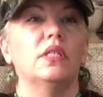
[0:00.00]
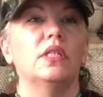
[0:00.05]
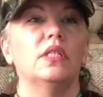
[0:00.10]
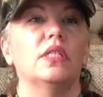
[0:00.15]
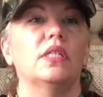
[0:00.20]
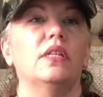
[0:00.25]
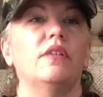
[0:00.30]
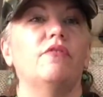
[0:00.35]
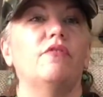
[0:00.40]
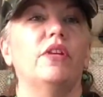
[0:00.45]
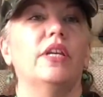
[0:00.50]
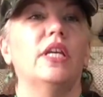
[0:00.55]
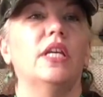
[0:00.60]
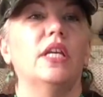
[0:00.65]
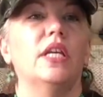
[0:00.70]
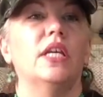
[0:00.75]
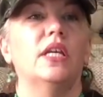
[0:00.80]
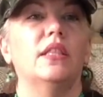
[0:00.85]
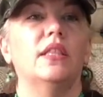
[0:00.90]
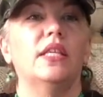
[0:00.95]
Let's see if we
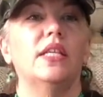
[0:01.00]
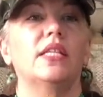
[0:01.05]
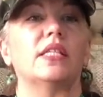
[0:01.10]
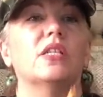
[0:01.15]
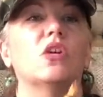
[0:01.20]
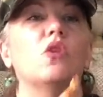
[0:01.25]
can get these